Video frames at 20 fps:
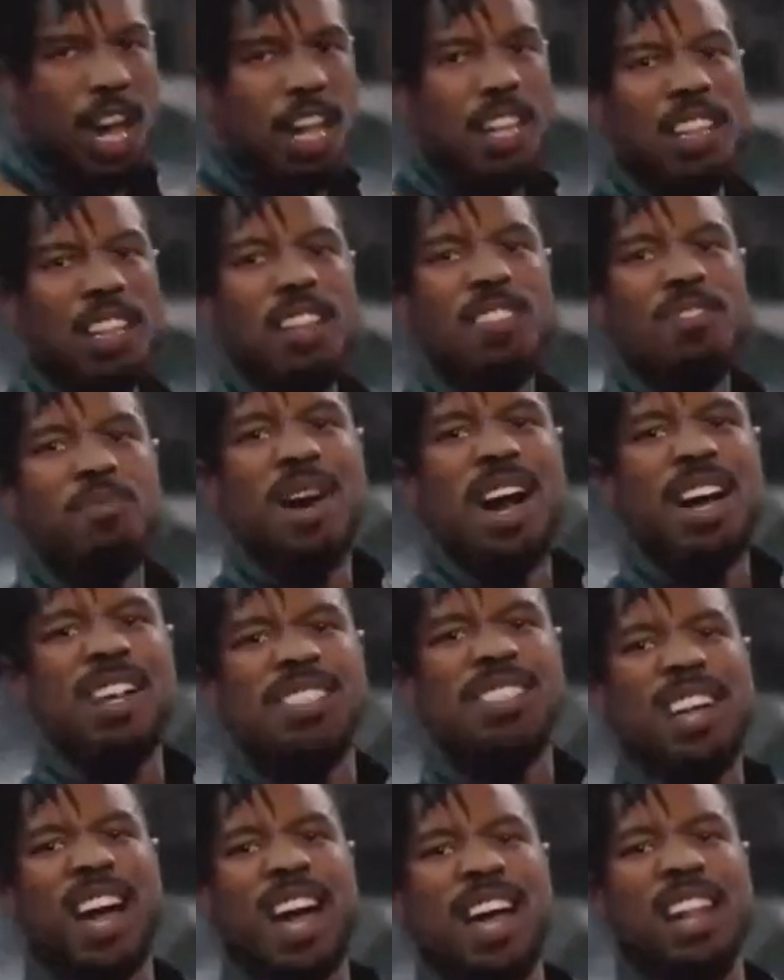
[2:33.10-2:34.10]
for the throne,
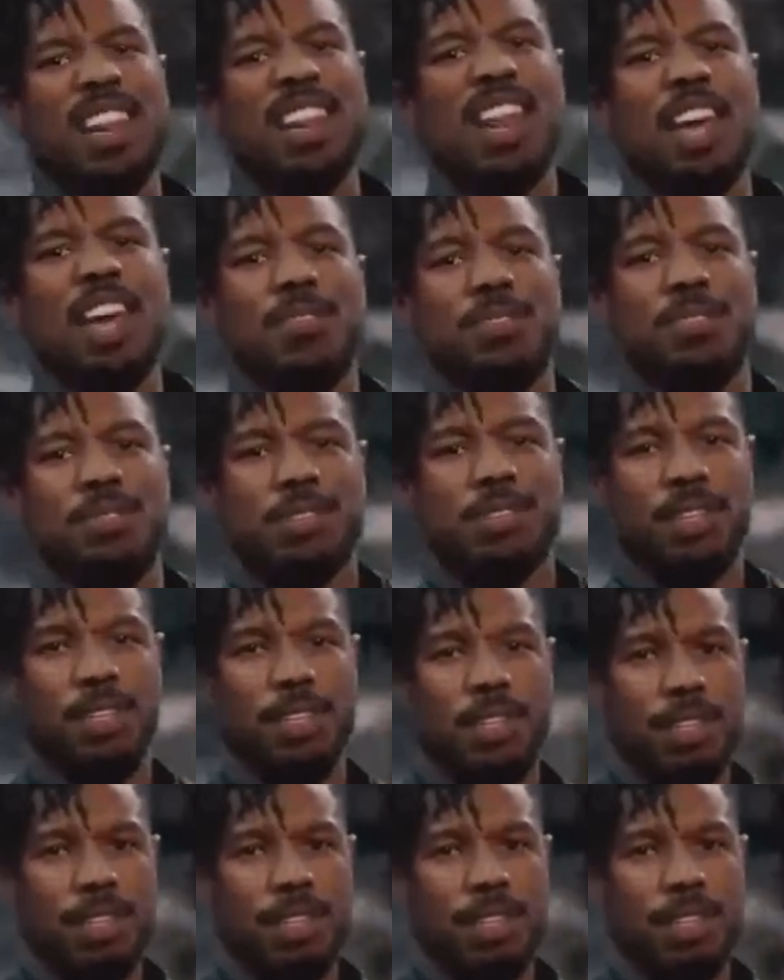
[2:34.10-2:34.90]
which managed to